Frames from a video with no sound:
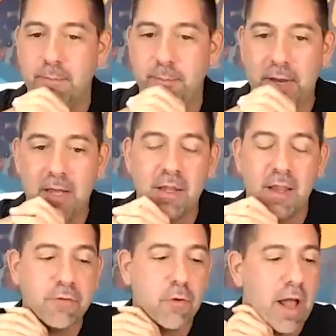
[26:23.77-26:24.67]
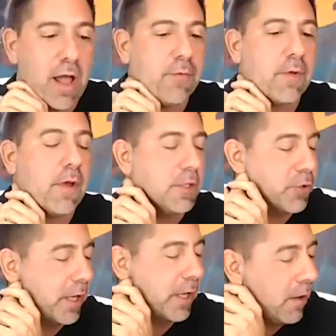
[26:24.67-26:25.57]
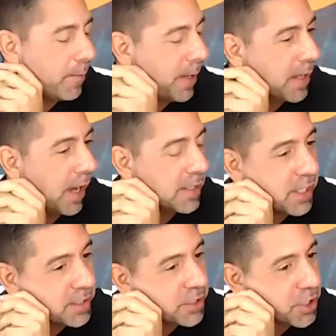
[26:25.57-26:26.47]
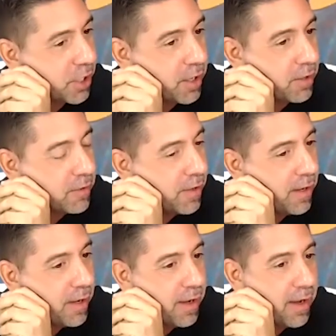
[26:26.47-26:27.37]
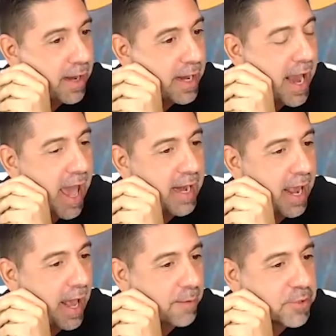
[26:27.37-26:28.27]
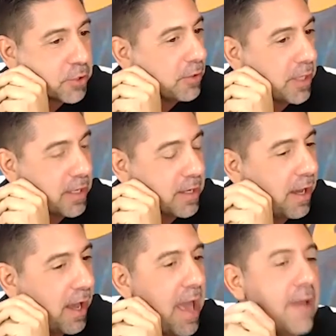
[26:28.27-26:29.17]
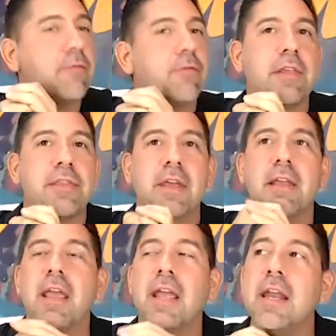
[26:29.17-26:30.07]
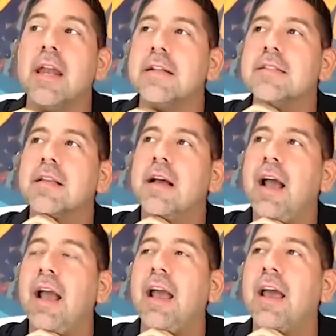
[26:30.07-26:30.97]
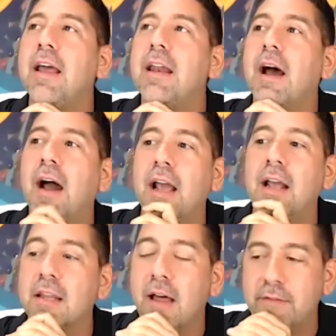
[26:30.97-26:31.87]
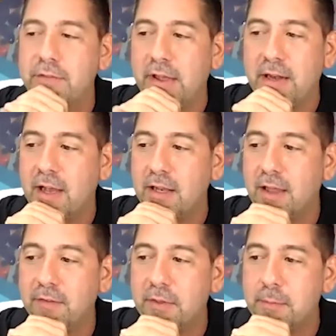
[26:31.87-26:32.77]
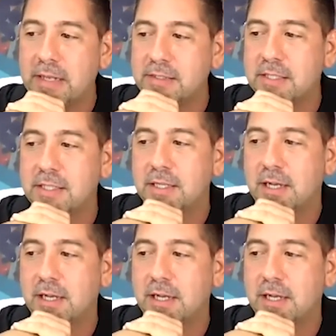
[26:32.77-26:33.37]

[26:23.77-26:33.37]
But Lovecraft Country, oh my gosh, that show, it had absolutely everything in it. And I loved it. I loved the message.